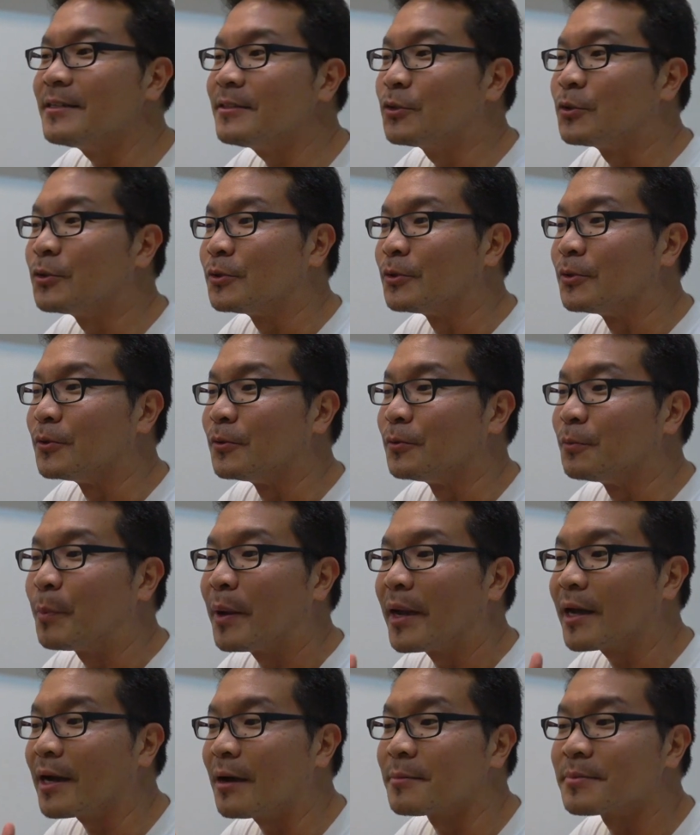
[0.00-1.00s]
to
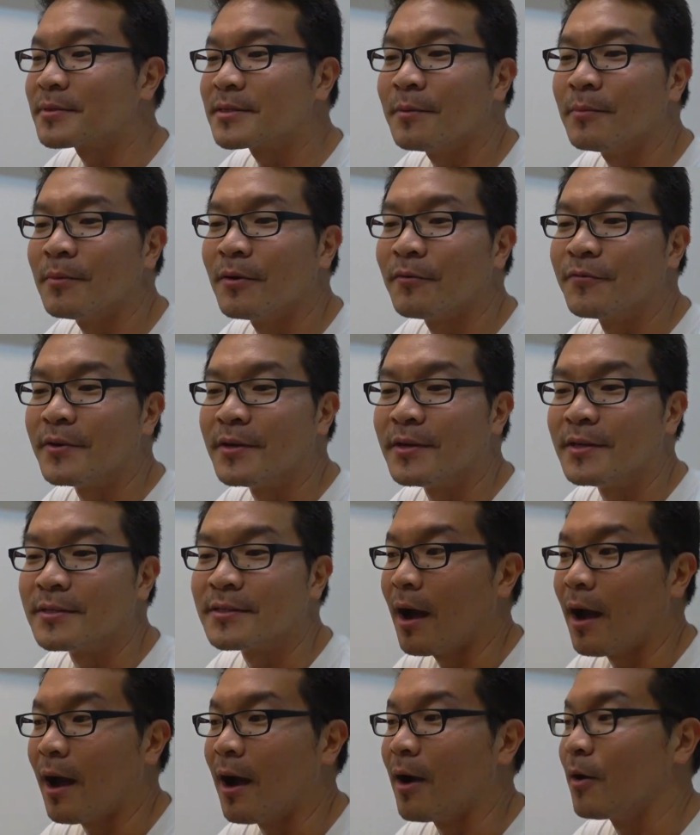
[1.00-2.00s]
pick up some of
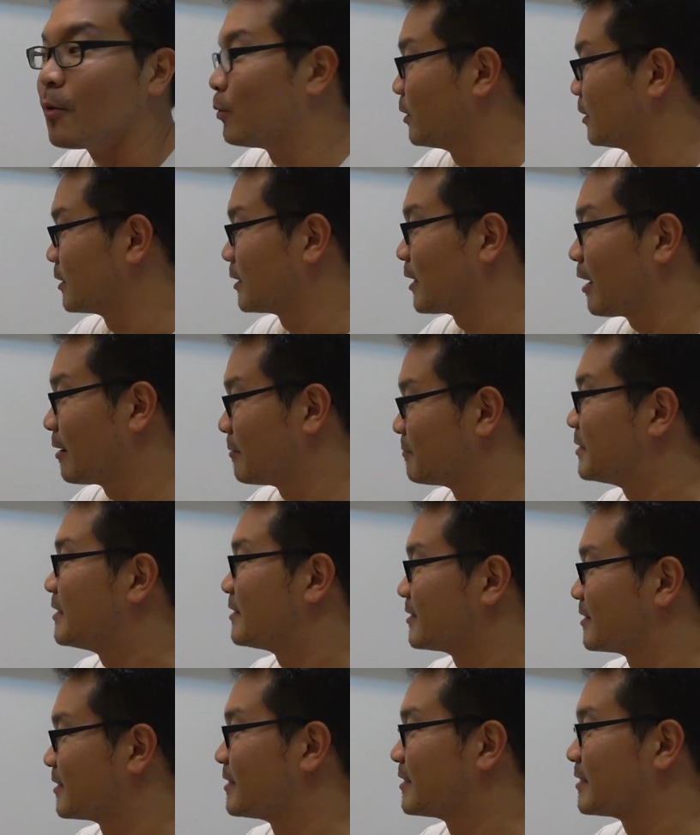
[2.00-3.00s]
his art
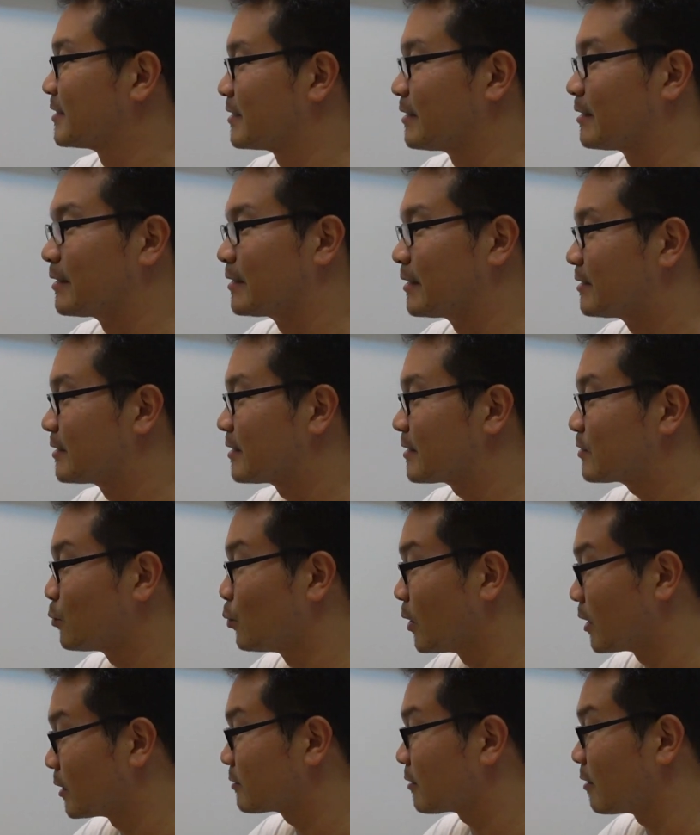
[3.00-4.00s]
pieces. Yeah, he
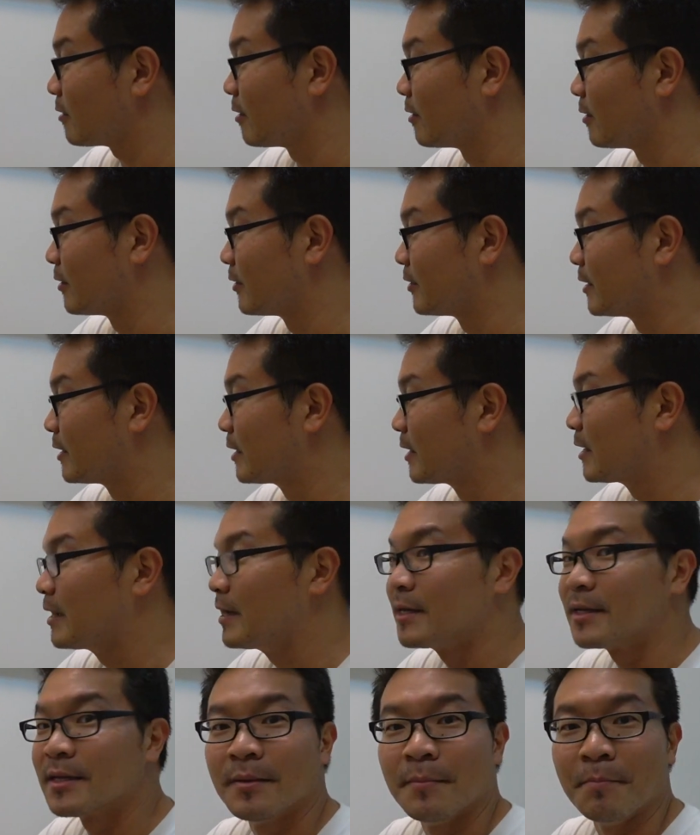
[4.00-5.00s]
just worked on
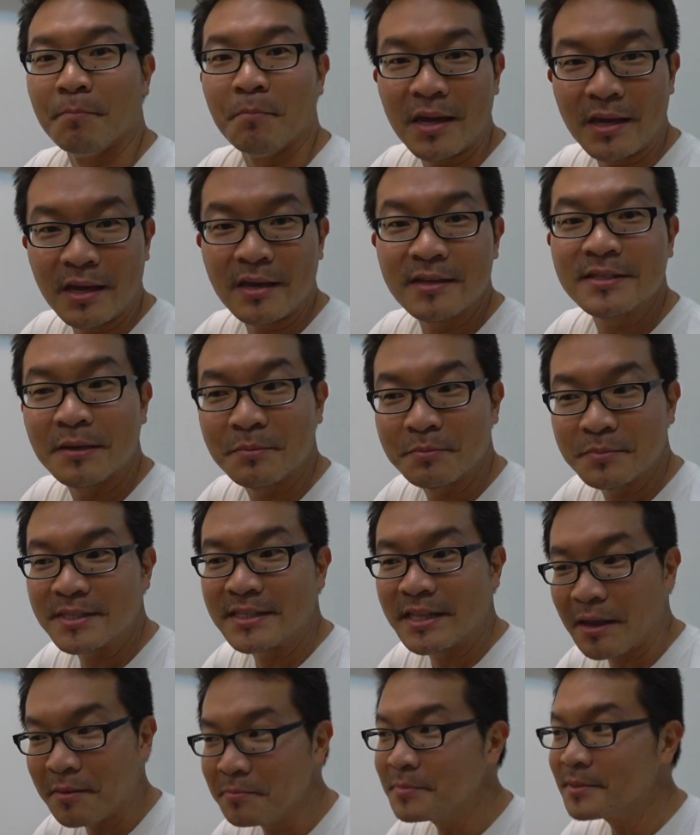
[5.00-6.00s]
making some
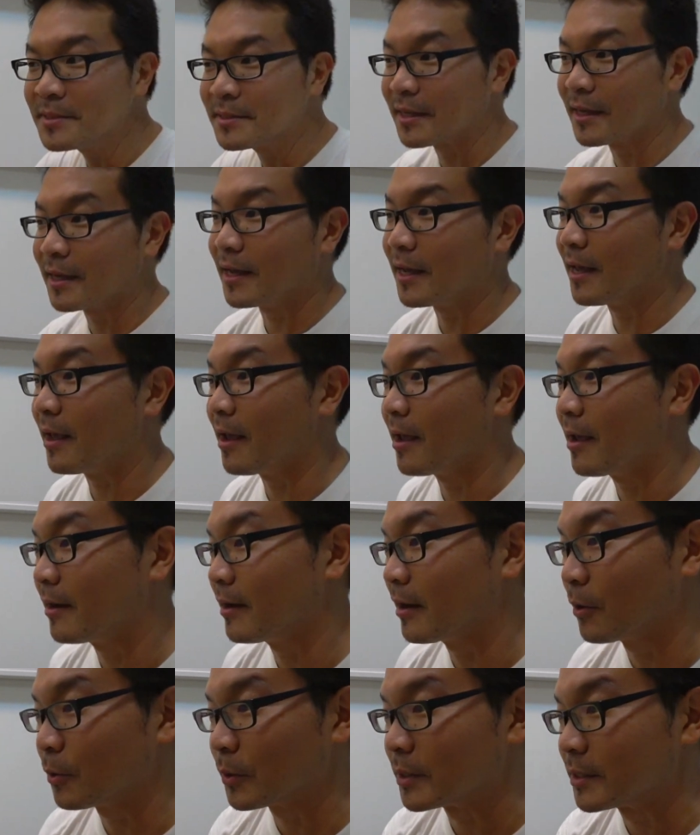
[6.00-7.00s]
stamps,
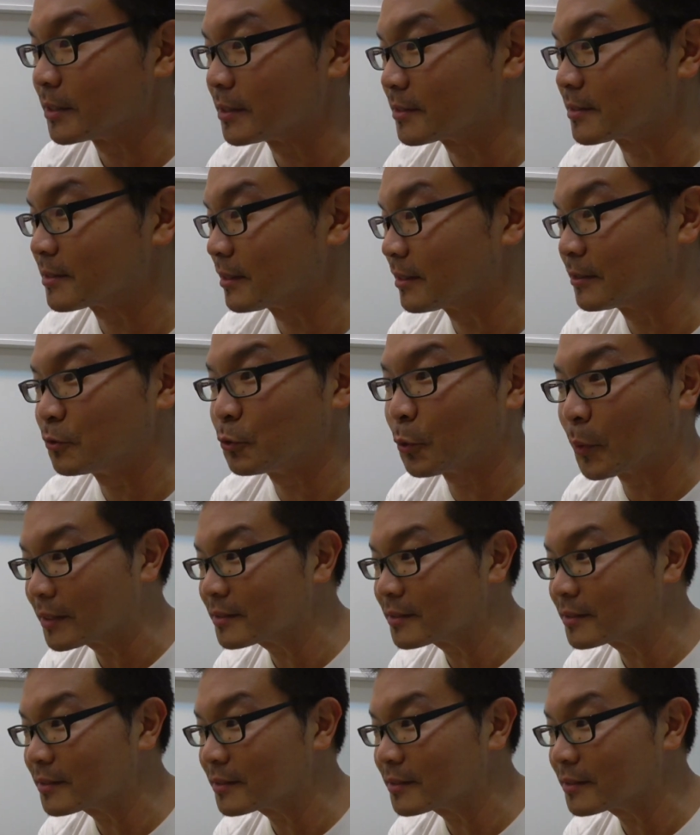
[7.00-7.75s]
and I was doing